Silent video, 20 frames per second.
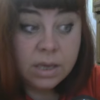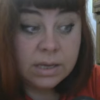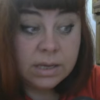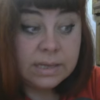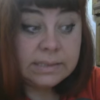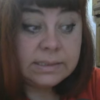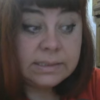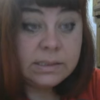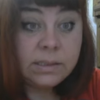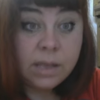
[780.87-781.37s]

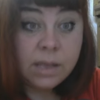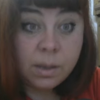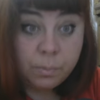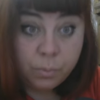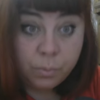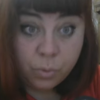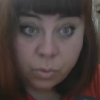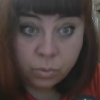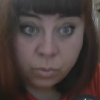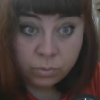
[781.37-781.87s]
He's
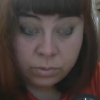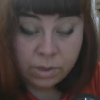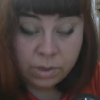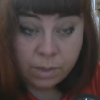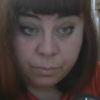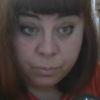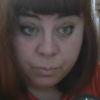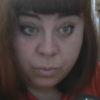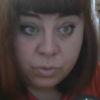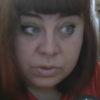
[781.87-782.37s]
Nabu.
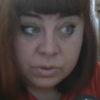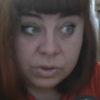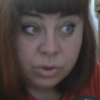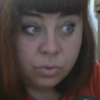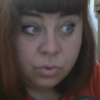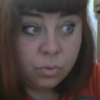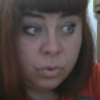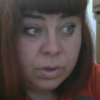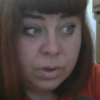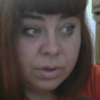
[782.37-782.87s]
Nabu is
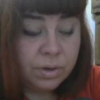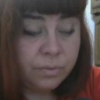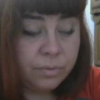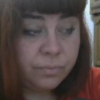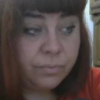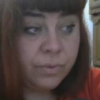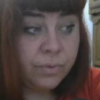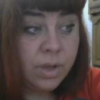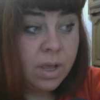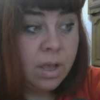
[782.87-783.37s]
ruler
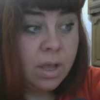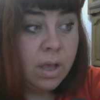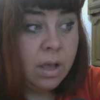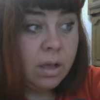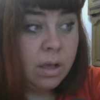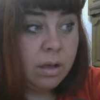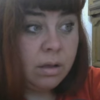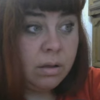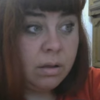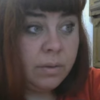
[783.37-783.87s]
of
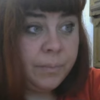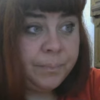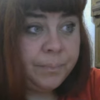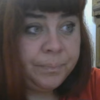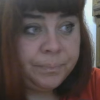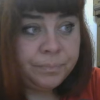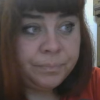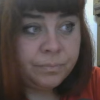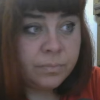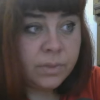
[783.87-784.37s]

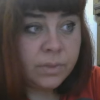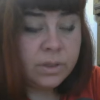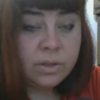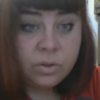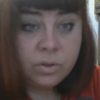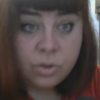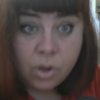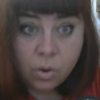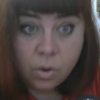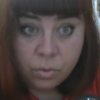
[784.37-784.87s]
the
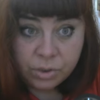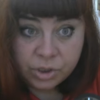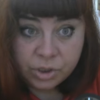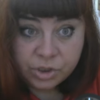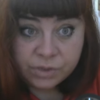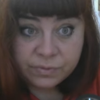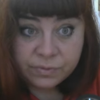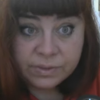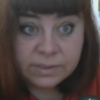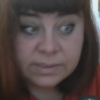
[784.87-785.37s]

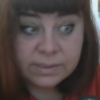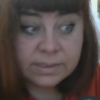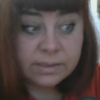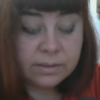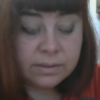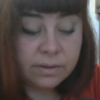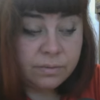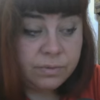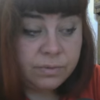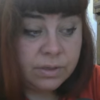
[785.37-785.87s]
knowledge of
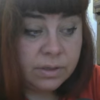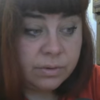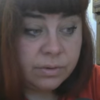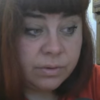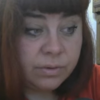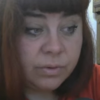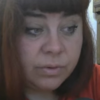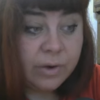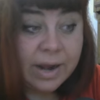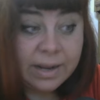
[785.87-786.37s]

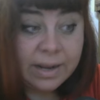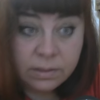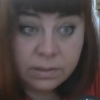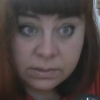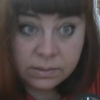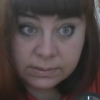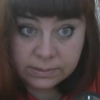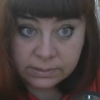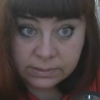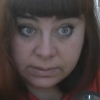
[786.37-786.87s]
the
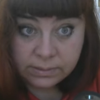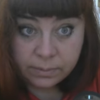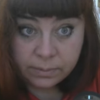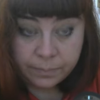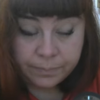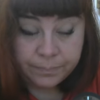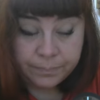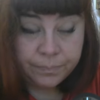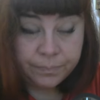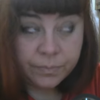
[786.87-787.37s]
writing
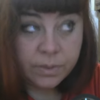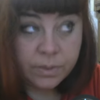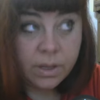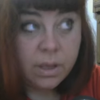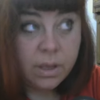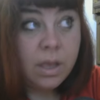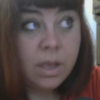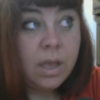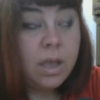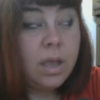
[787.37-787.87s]
system.
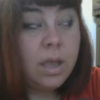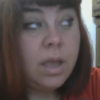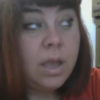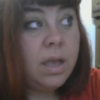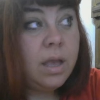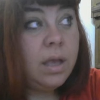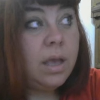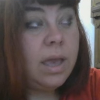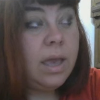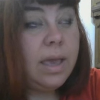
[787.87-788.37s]

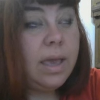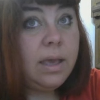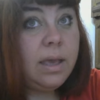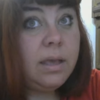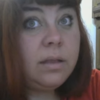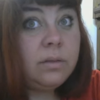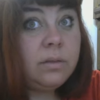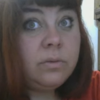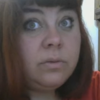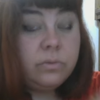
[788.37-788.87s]

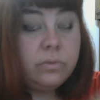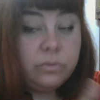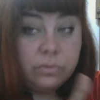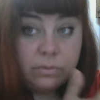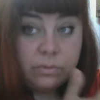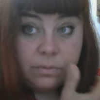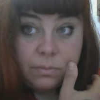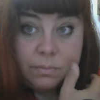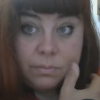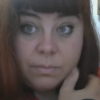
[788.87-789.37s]
And
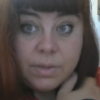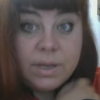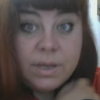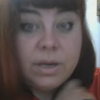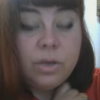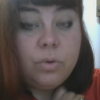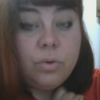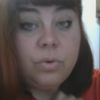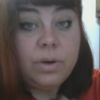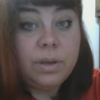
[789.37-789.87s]

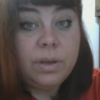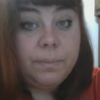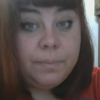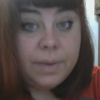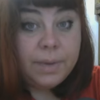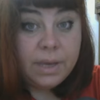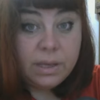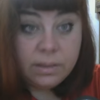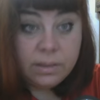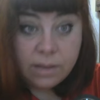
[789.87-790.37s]
Mercury
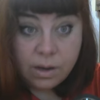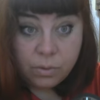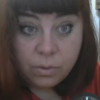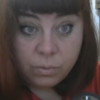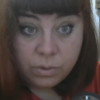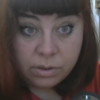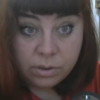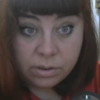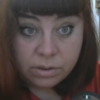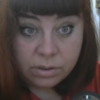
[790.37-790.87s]
being
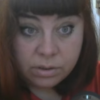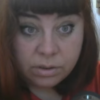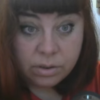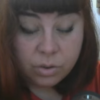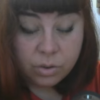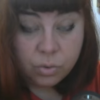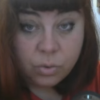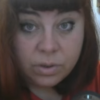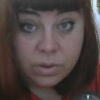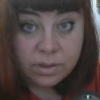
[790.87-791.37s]
our
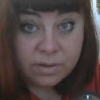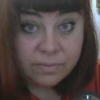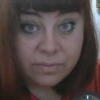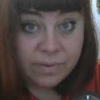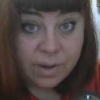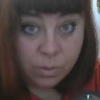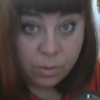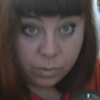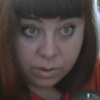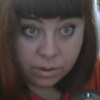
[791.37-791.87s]
ruler of
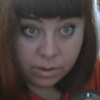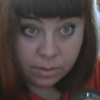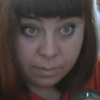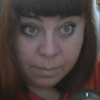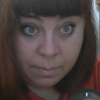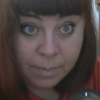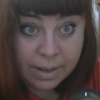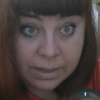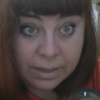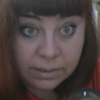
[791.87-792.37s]
our
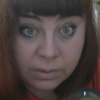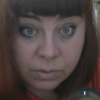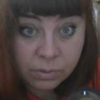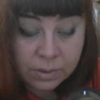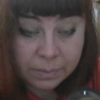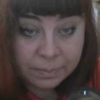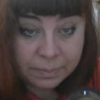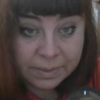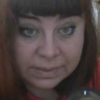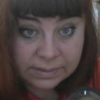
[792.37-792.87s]
mental
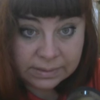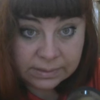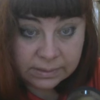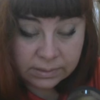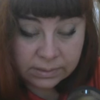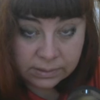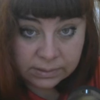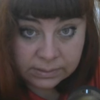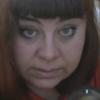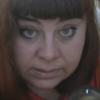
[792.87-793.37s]

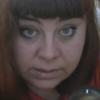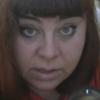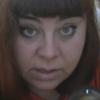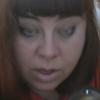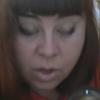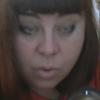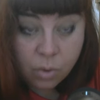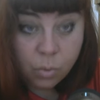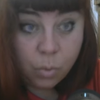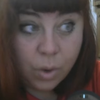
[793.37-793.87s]

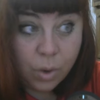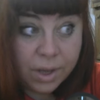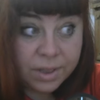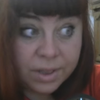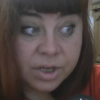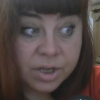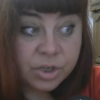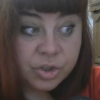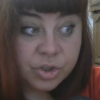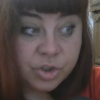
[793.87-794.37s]
capacities, when
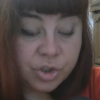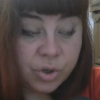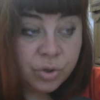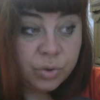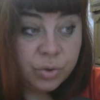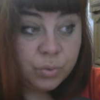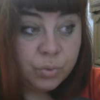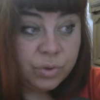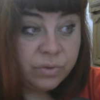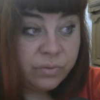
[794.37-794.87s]

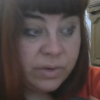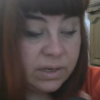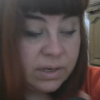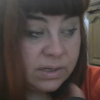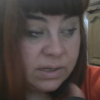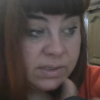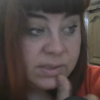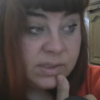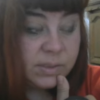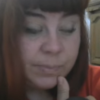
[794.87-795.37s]
conjoined with
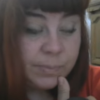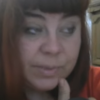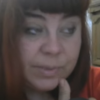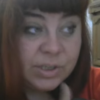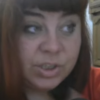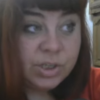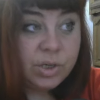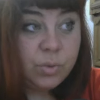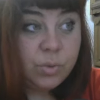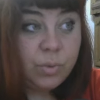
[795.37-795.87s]
Venus,
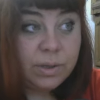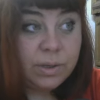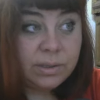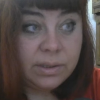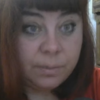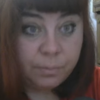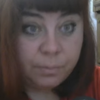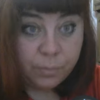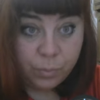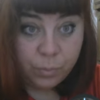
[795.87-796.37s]
especially
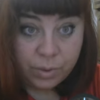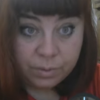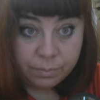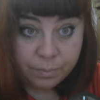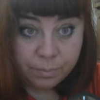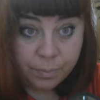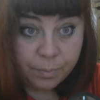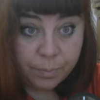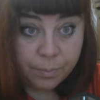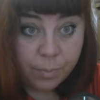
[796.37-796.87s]

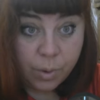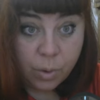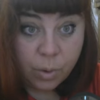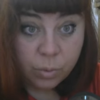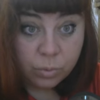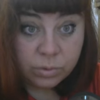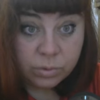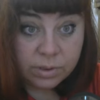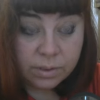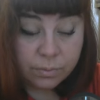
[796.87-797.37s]
when
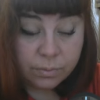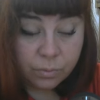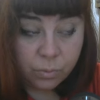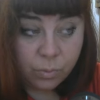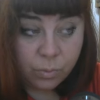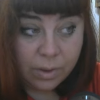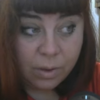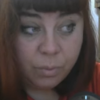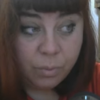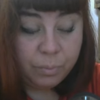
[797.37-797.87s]
both are
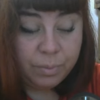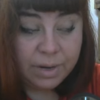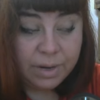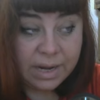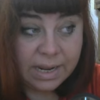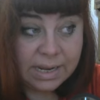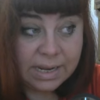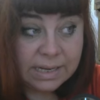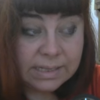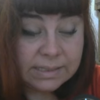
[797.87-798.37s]
well
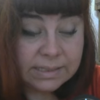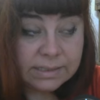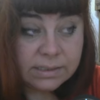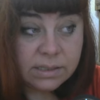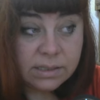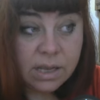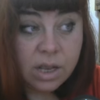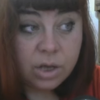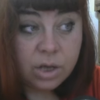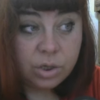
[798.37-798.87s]

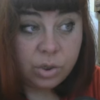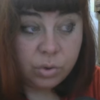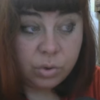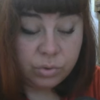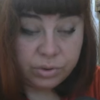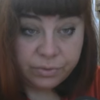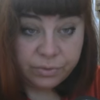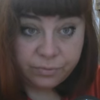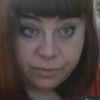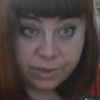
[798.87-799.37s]
placed,
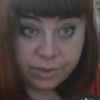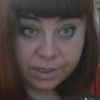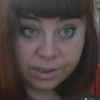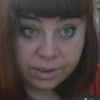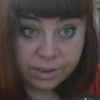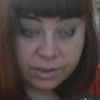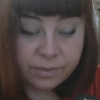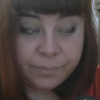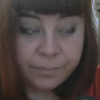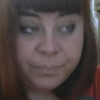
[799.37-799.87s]
not
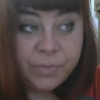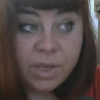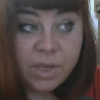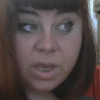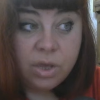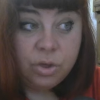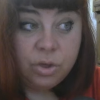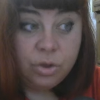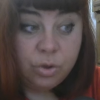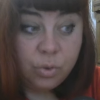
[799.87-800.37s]
afflicted,
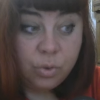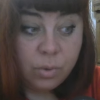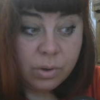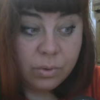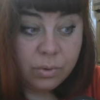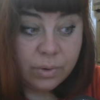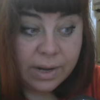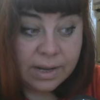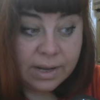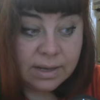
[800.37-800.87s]
you
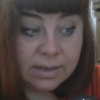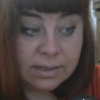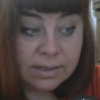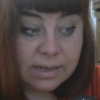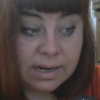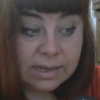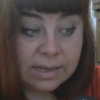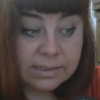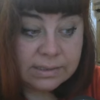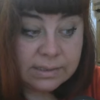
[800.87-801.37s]
will
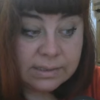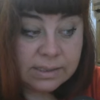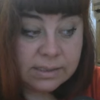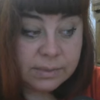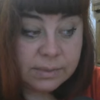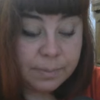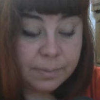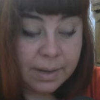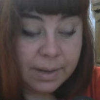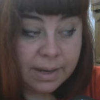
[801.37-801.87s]
recognize
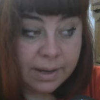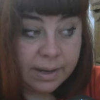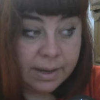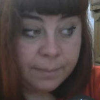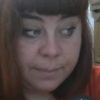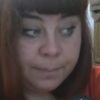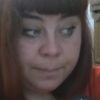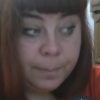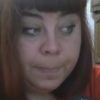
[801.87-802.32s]
this by